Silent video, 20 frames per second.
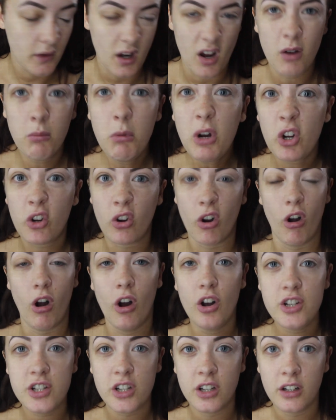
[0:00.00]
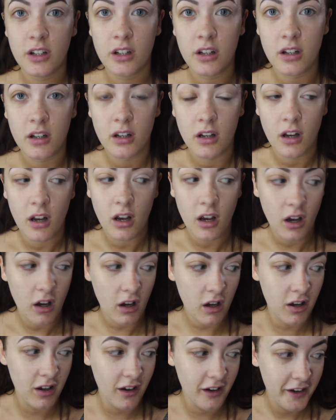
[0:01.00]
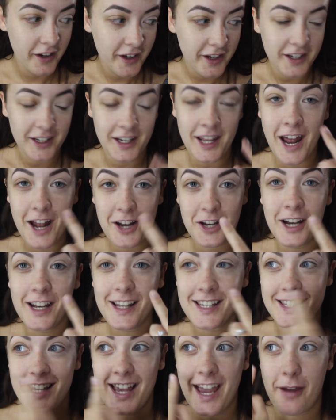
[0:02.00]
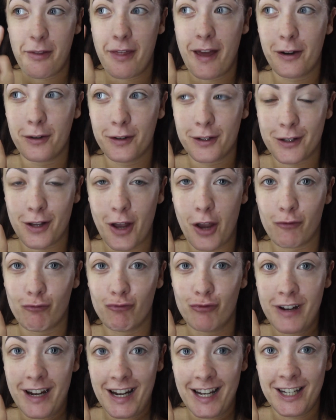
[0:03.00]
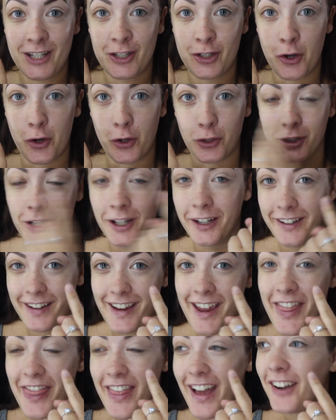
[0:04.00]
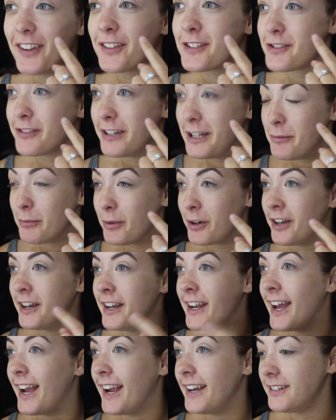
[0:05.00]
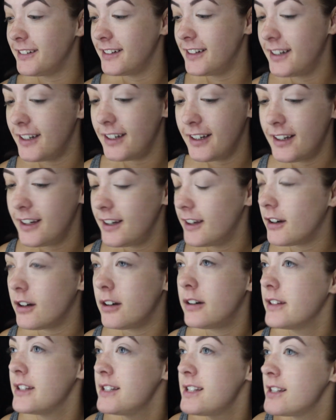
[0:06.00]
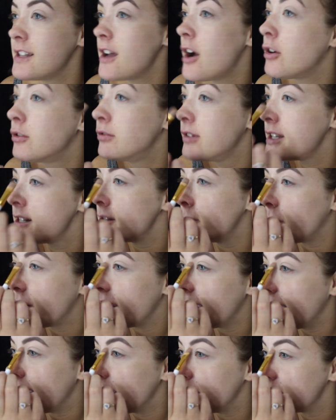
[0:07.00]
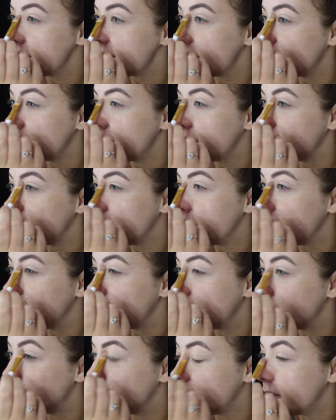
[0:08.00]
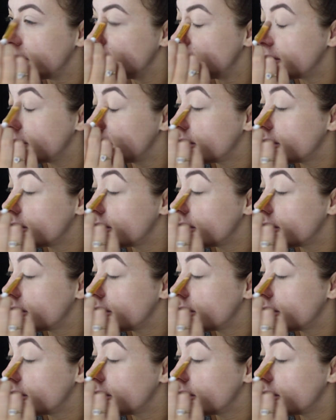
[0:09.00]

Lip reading: Oh my god, you can actually see how that looks like really dull and that looks really bright now. Oh, this is the whole reason why I hate myself without makeup on.